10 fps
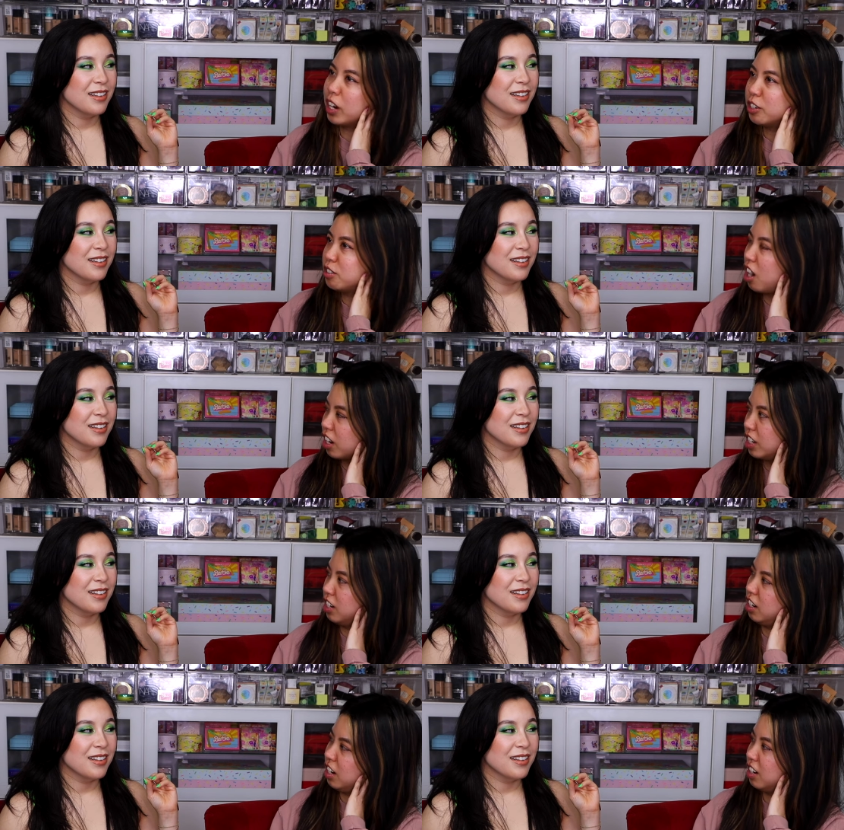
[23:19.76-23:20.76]
Speaker 1: are you talking
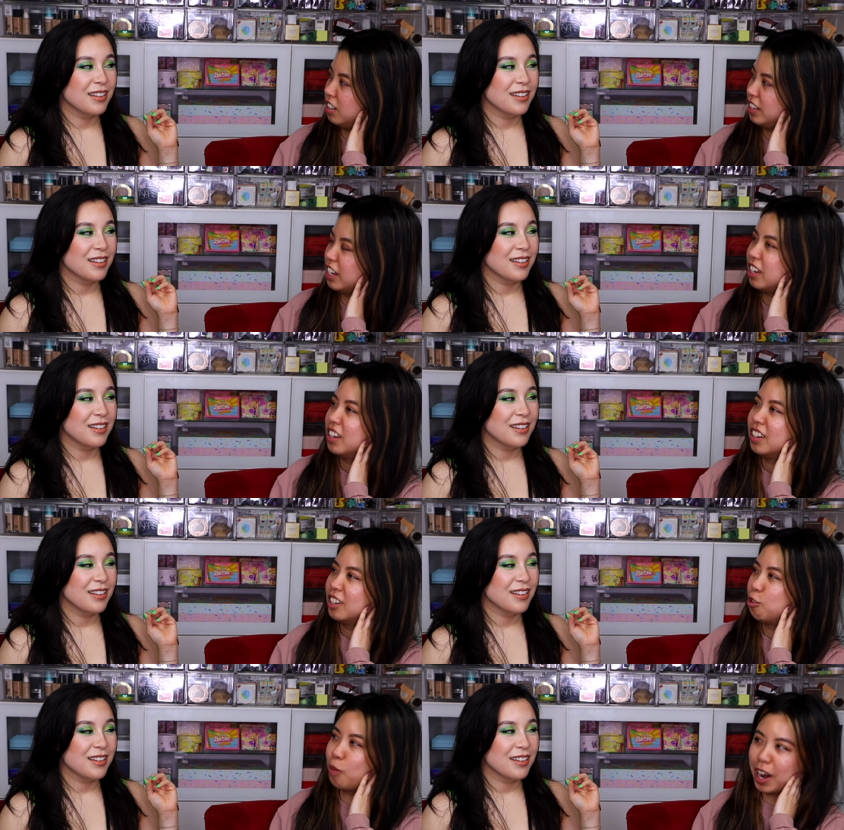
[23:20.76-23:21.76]
to her? Like
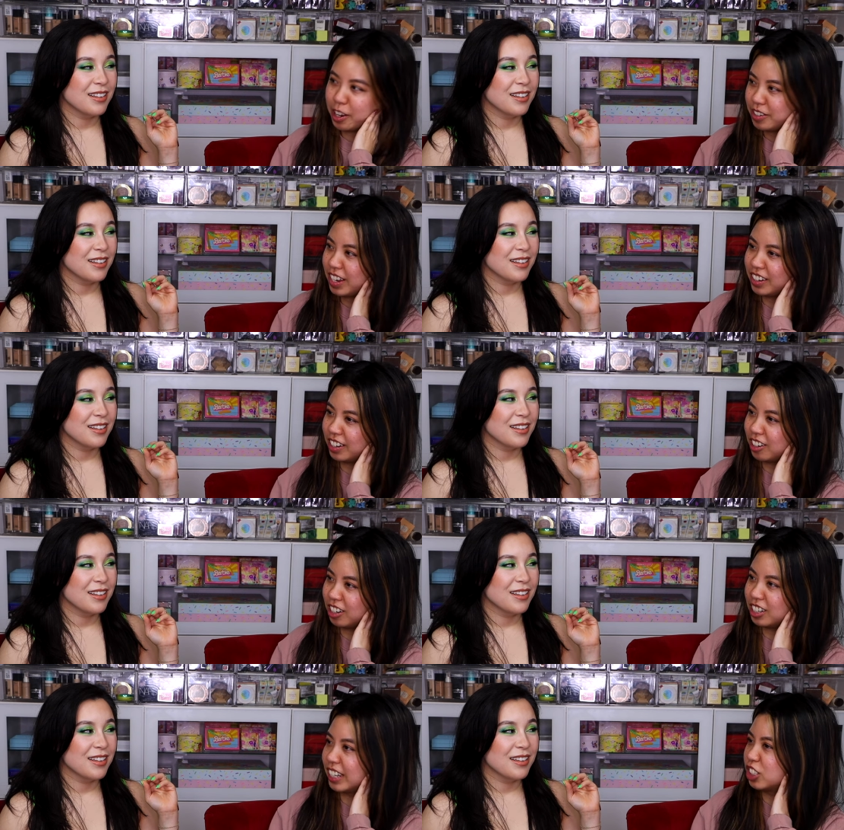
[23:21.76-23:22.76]
why are you telling
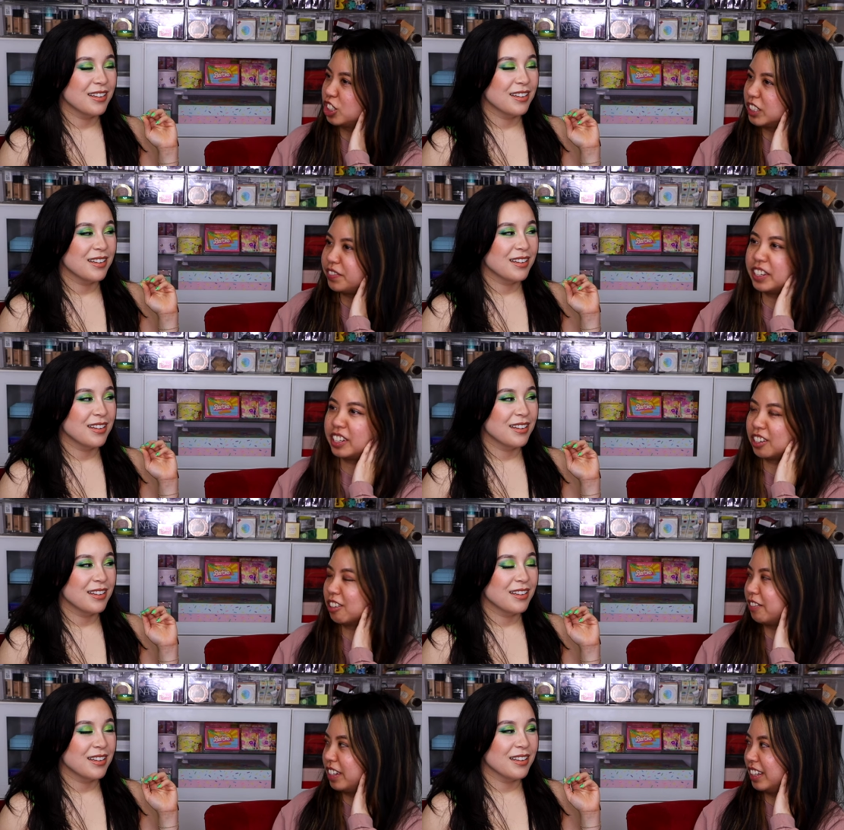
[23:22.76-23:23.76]
her like she's feeling
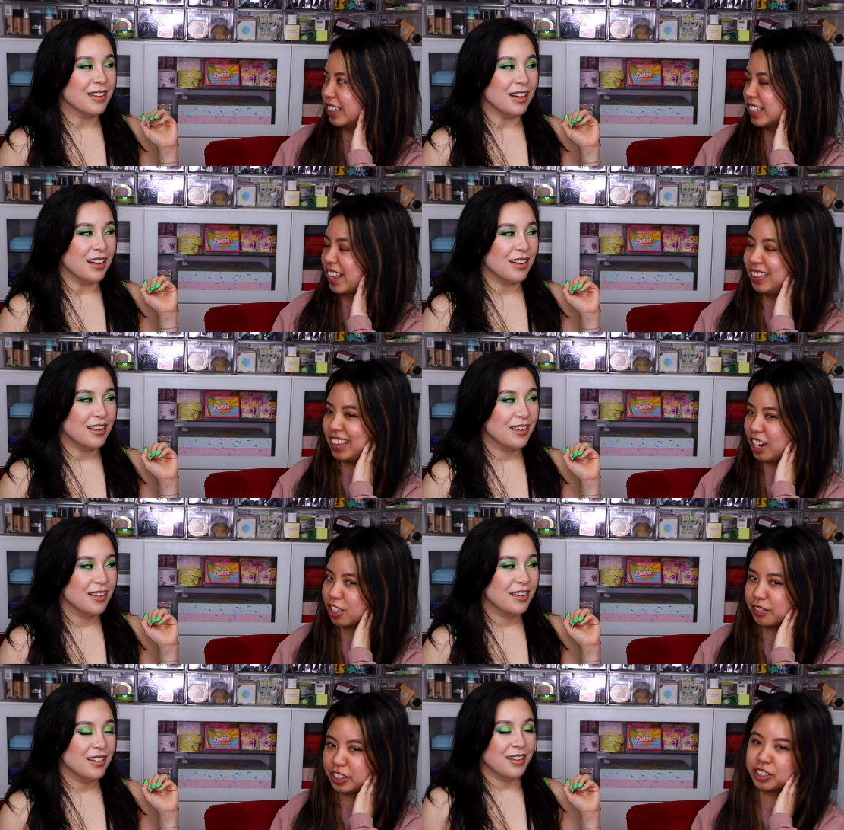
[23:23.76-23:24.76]
her feelings? Yeah. Like, let
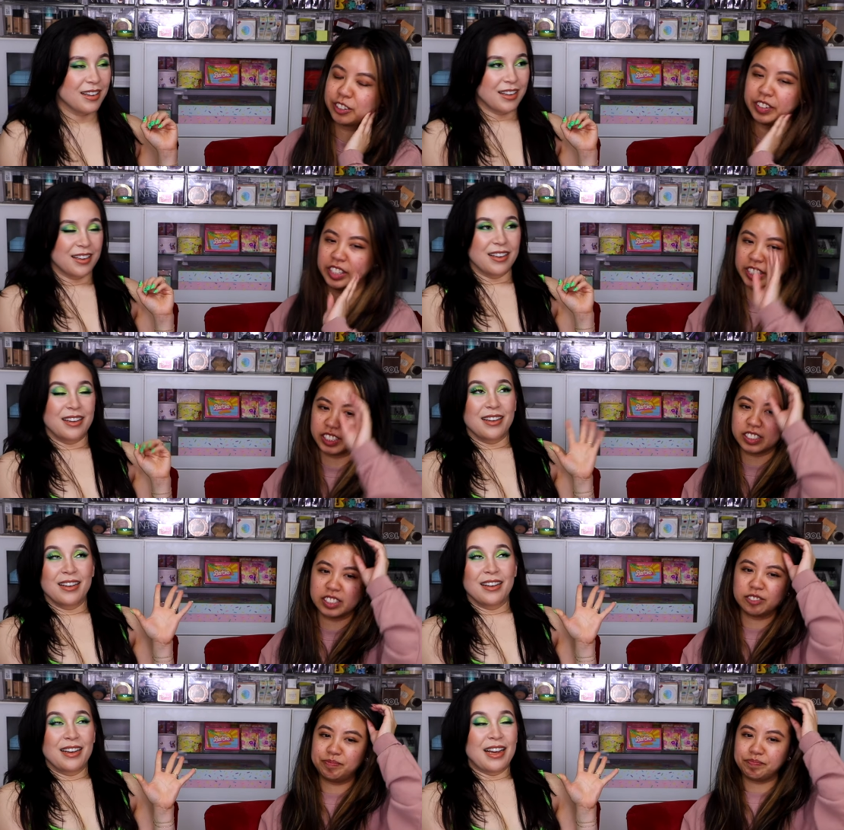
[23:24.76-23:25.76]
her feel her feelings.
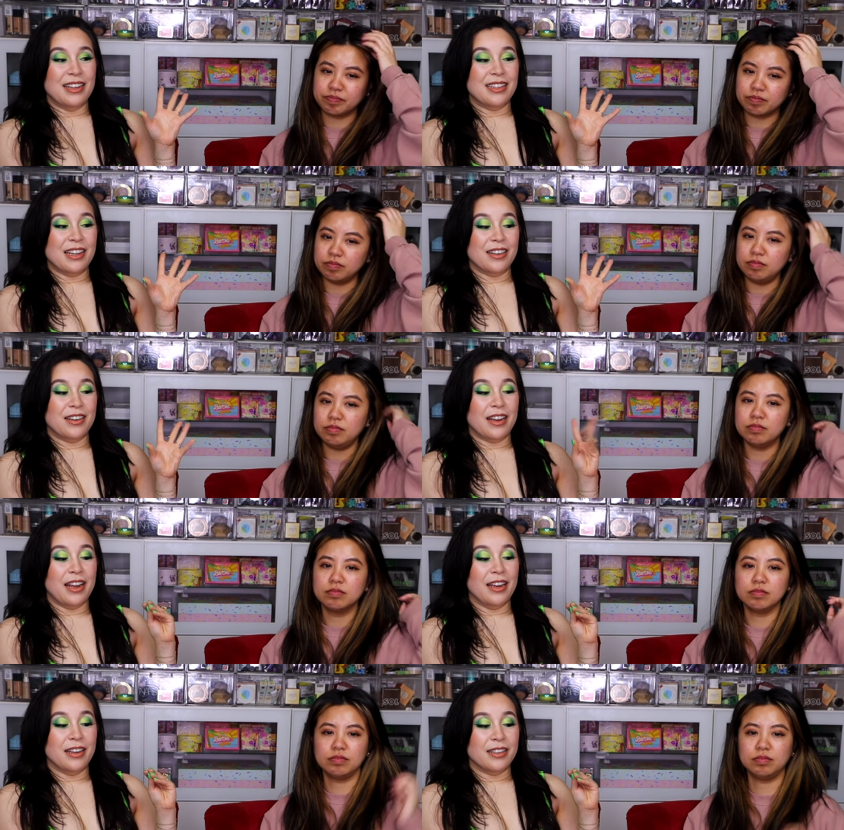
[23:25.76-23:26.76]
Speaker 2: And then
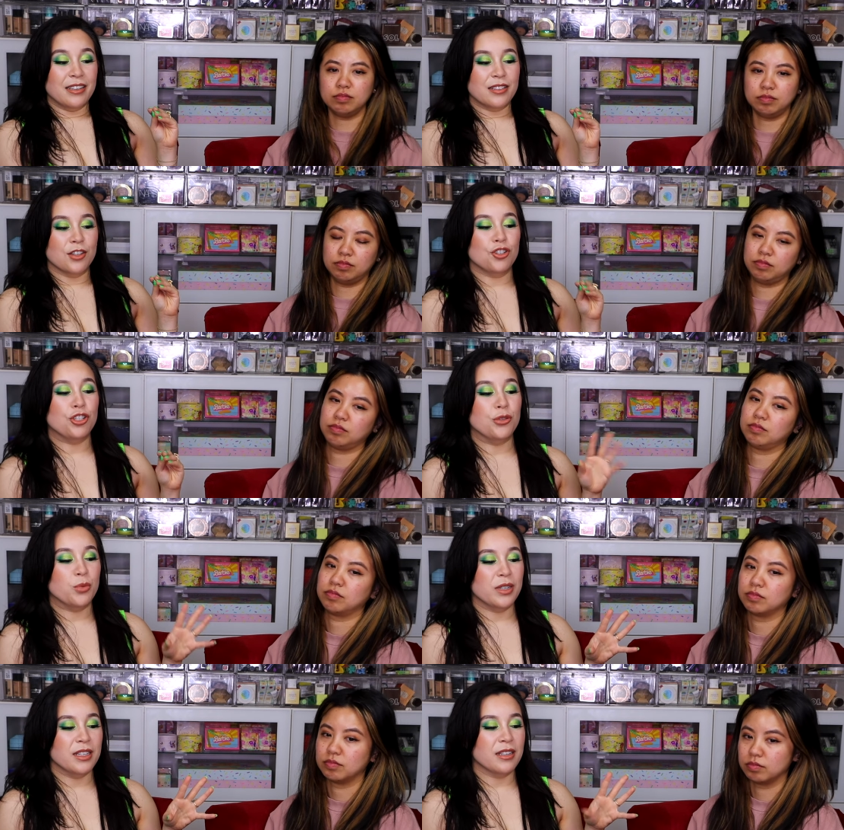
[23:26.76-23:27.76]
AD said she
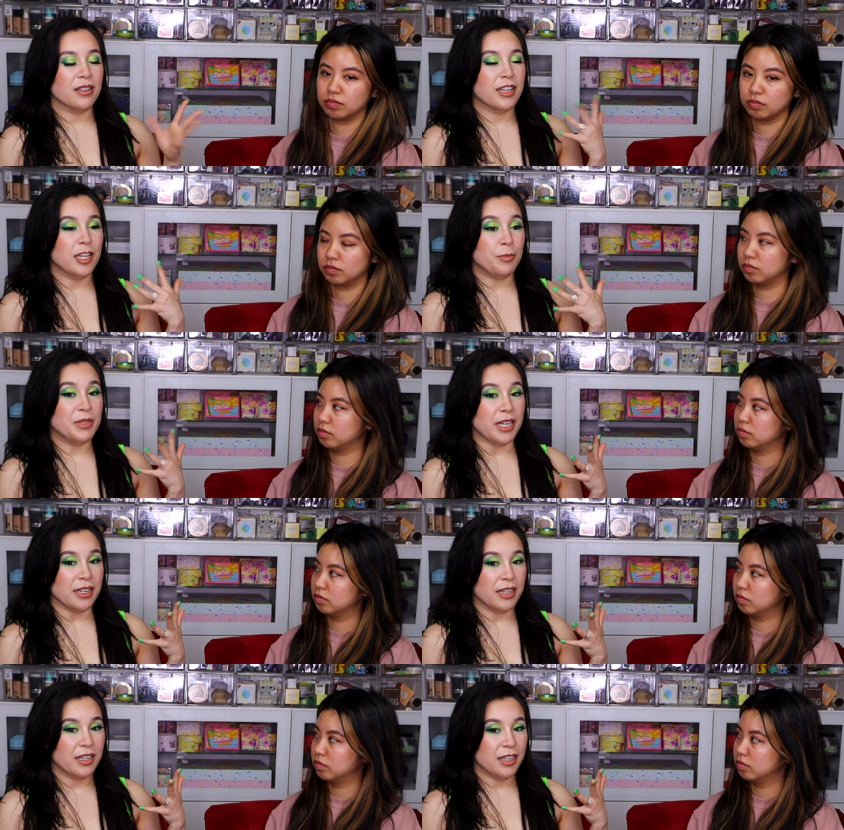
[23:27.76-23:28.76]
wouldn't keep
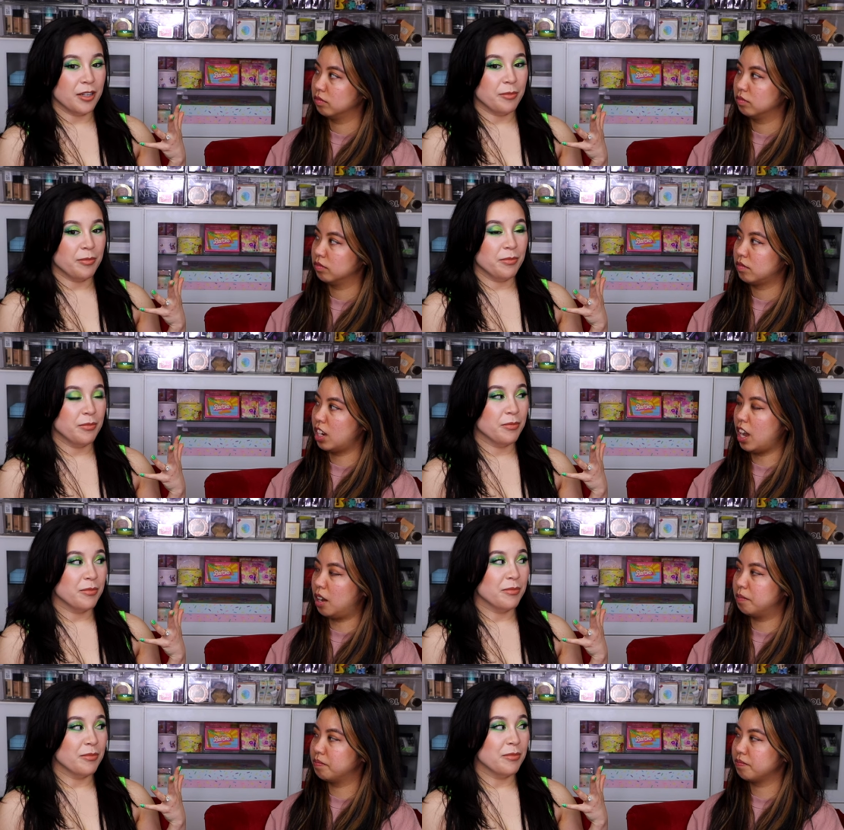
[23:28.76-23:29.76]
dating him.
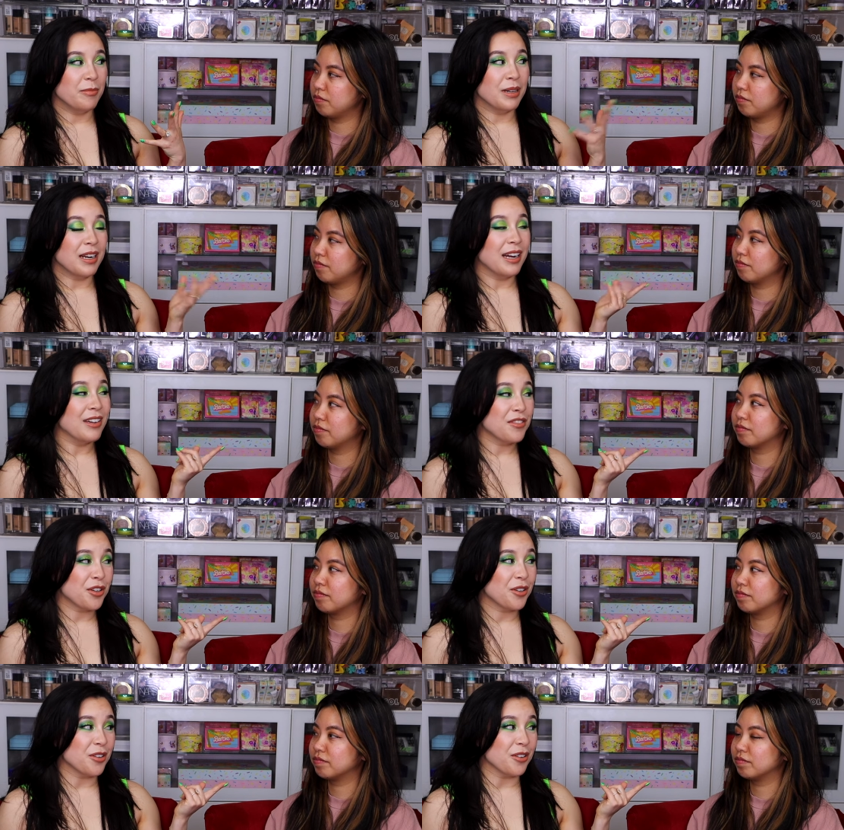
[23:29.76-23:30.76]
Yeah. But I've
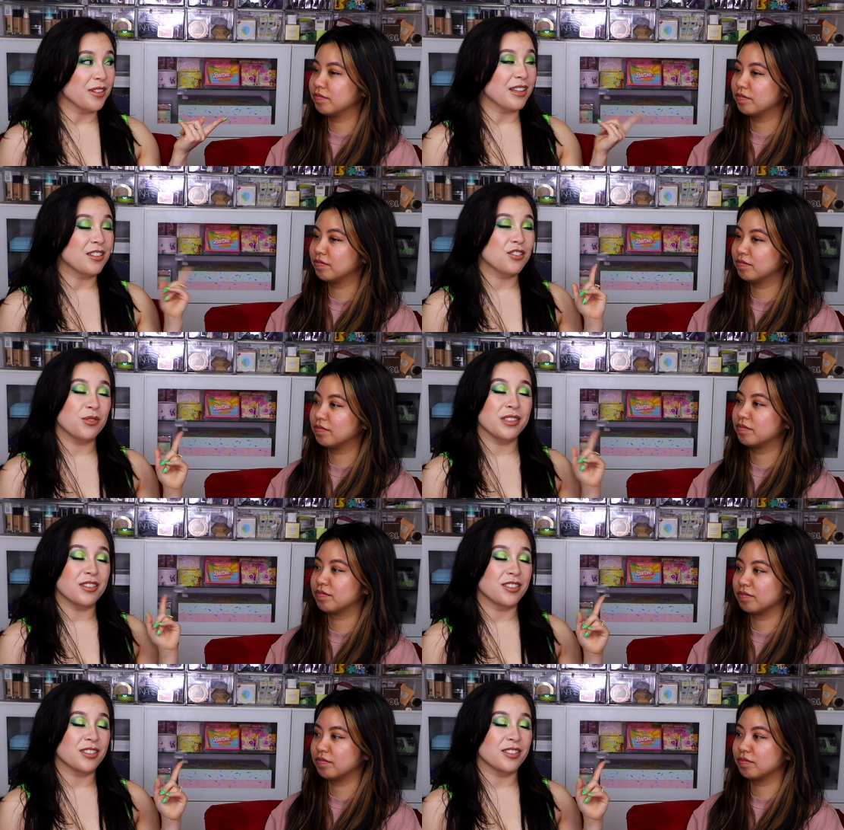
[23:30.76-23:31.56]
heard the streets are